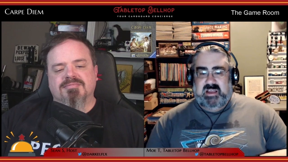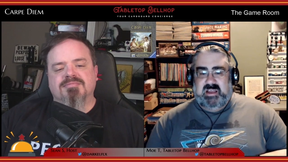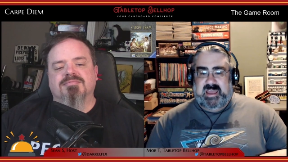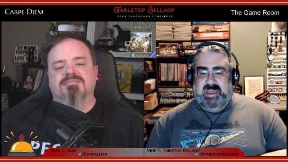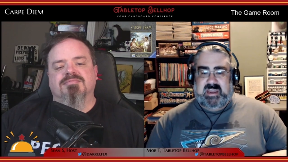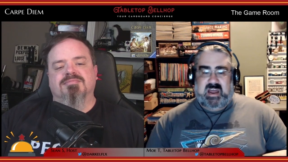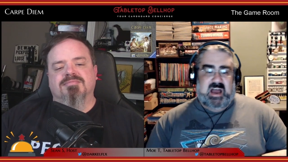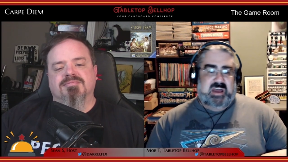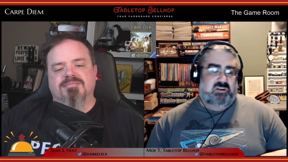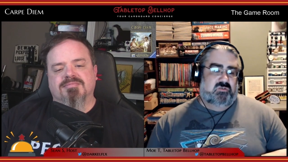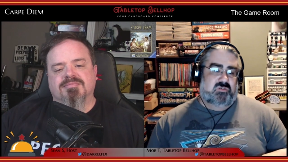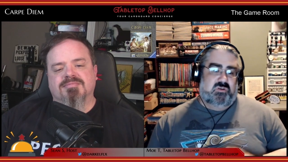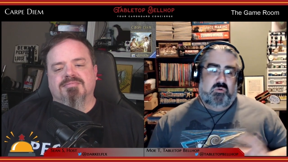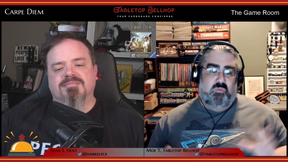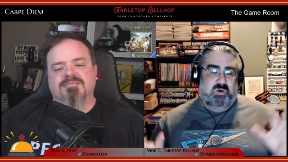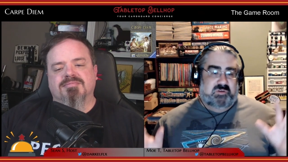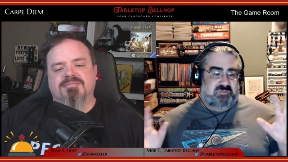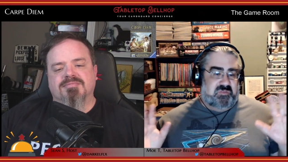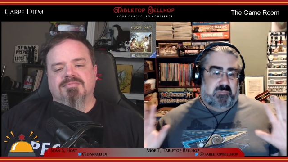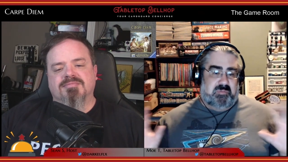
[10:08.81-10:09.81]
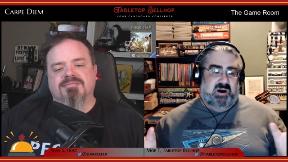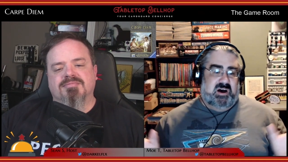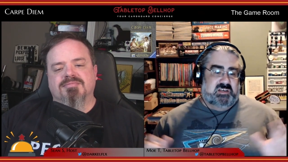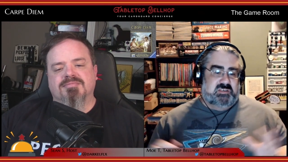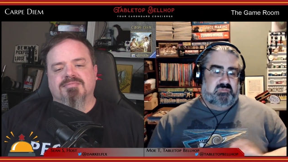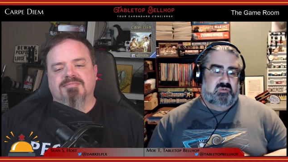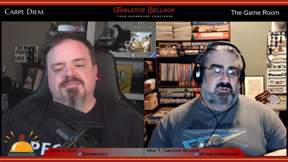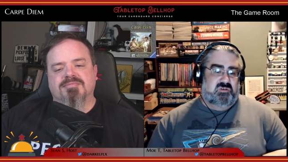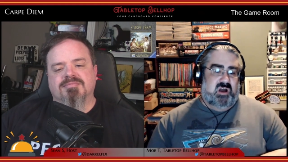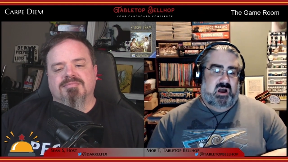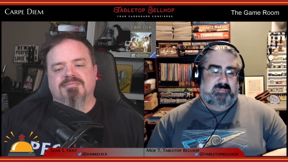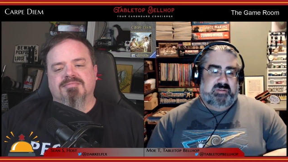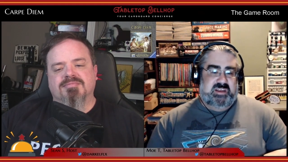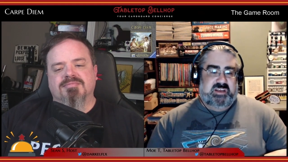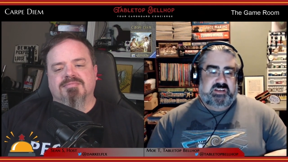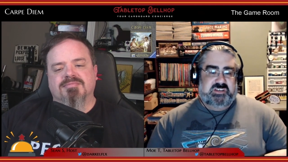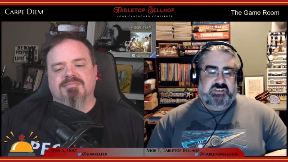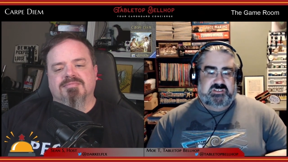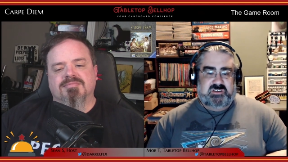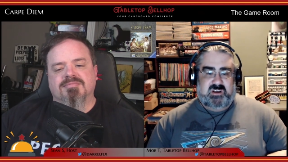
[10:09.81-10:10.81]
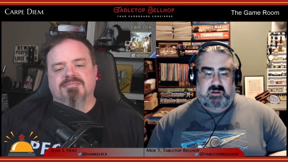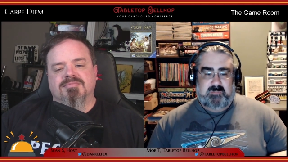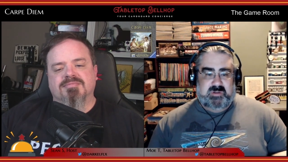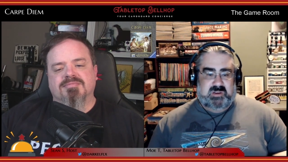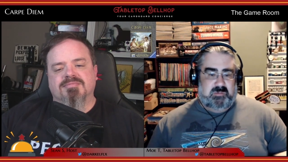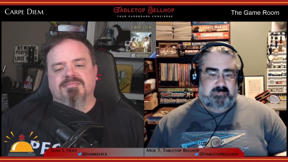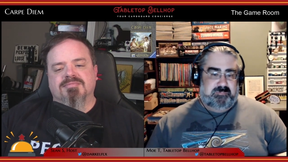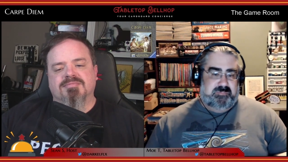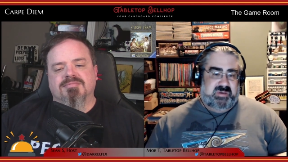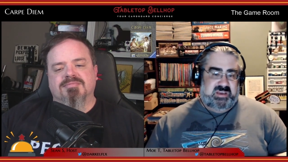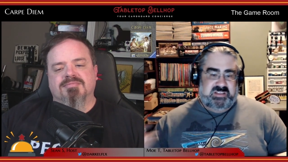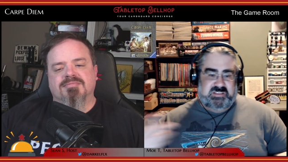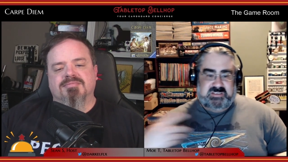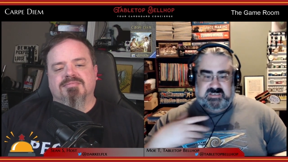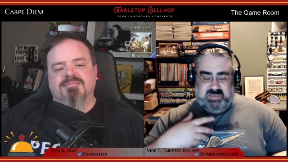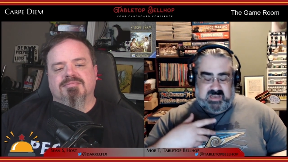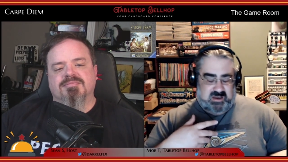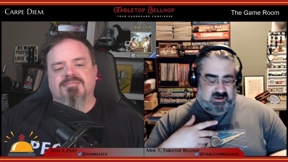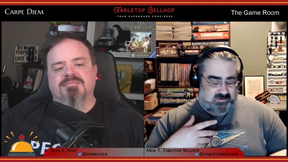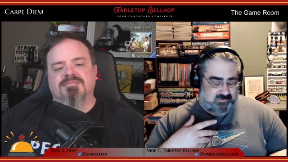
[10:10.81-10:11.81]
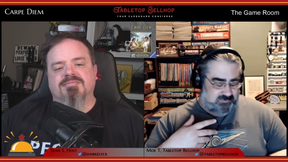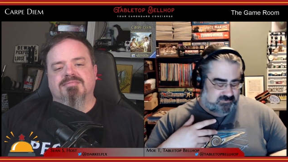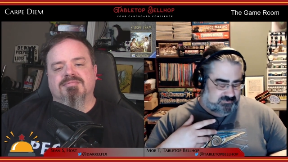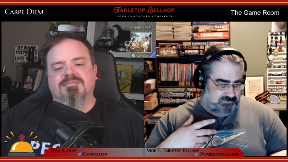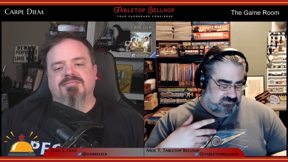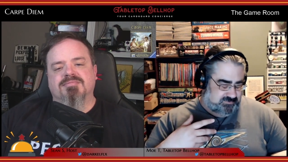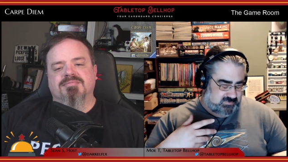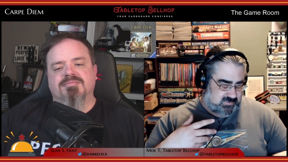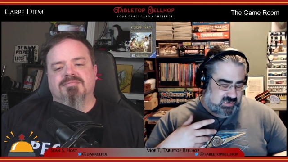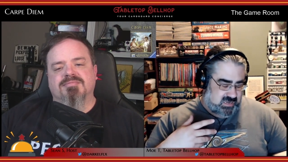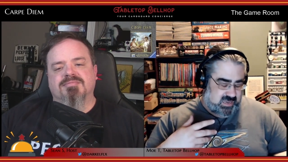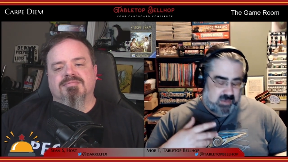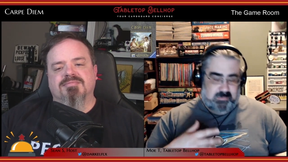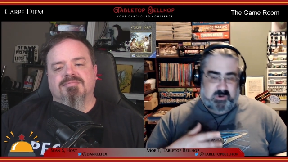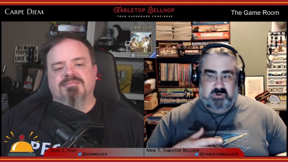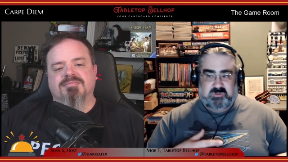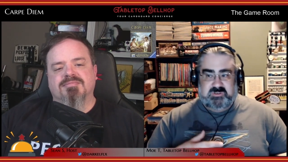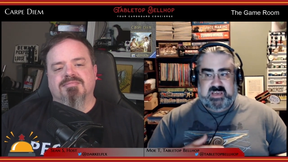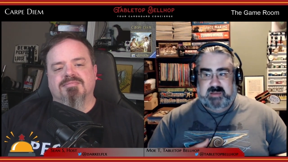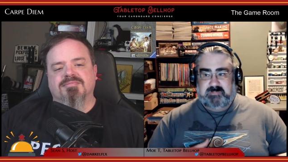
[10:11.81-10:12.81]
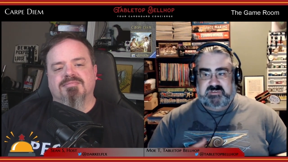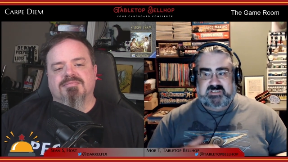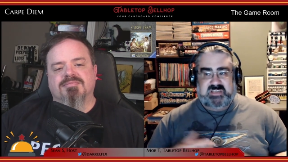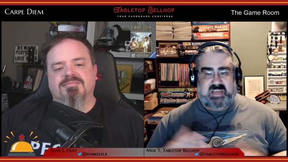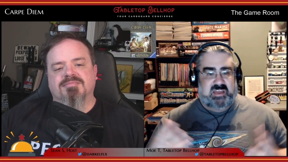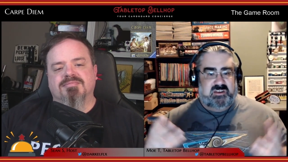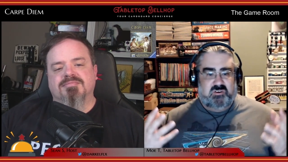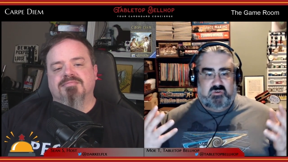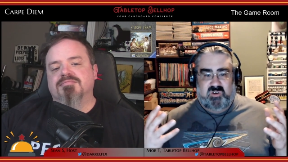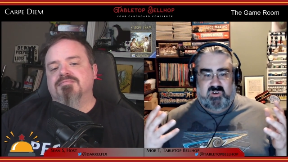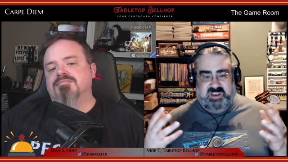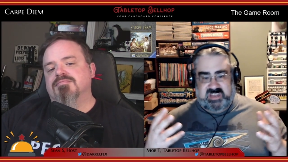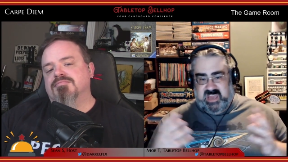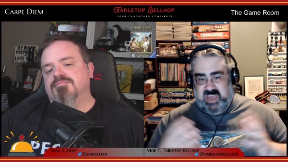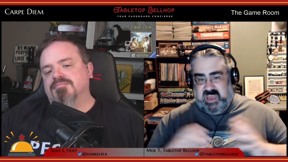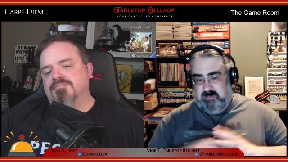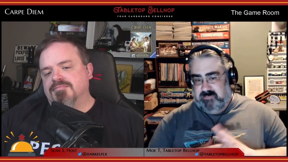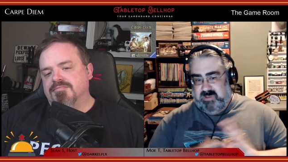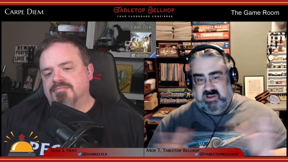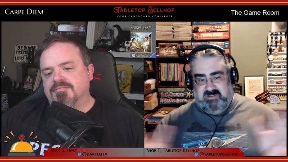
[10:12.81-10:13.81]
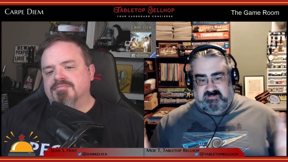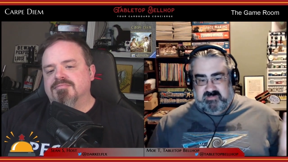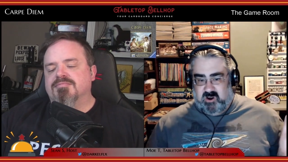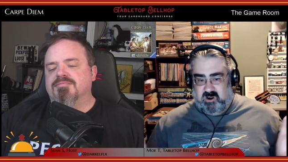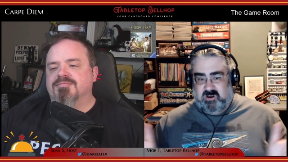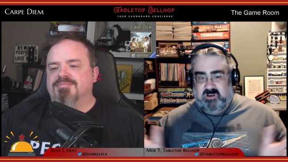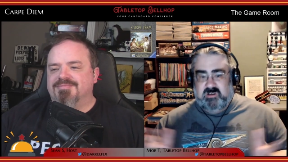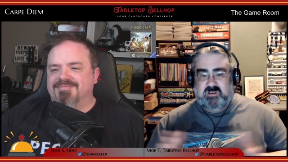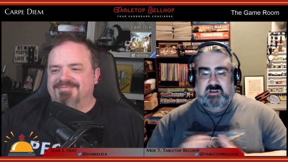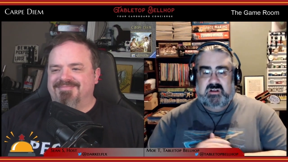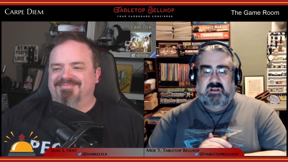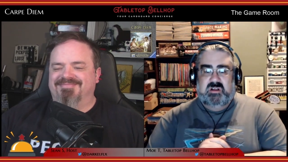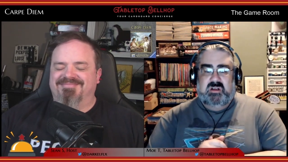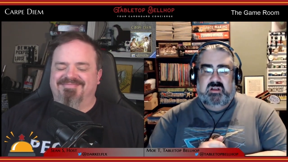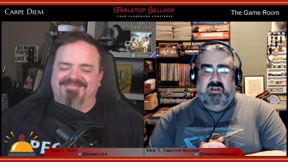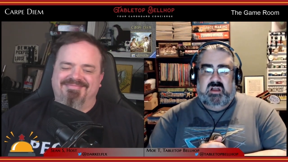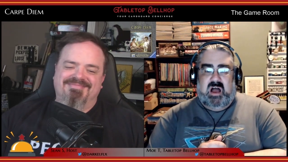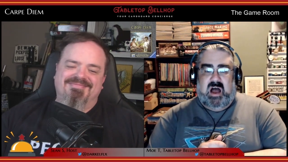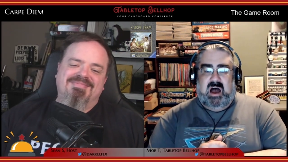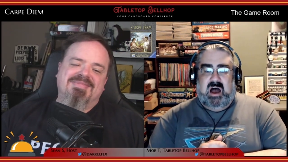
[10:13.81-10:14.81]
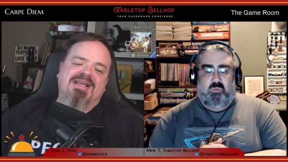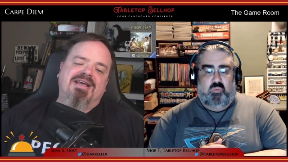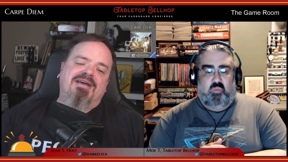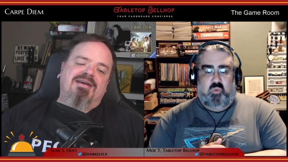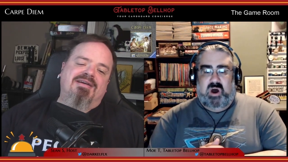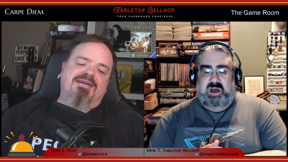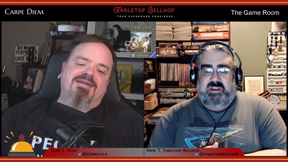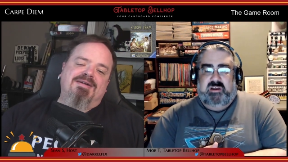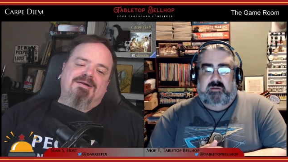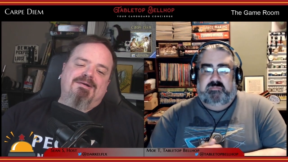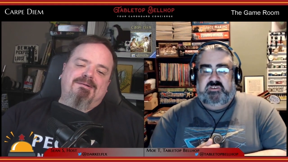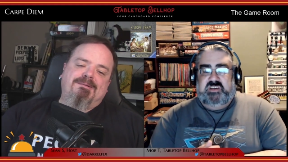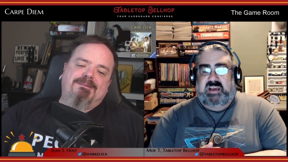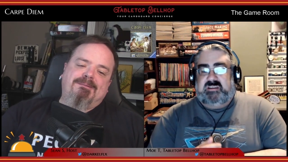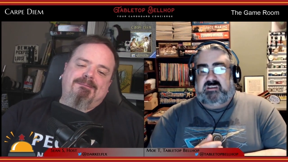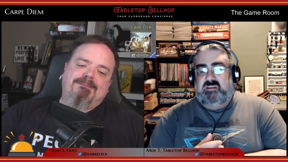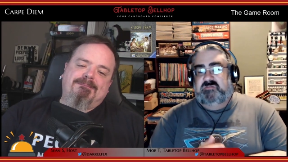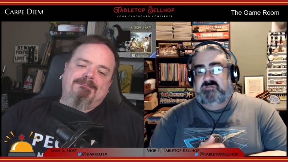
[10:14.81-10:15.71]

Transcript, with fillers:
Speaker 1: And I don't know what the possible combinations are, but it beats Imhotep's 1028 by far. What objectives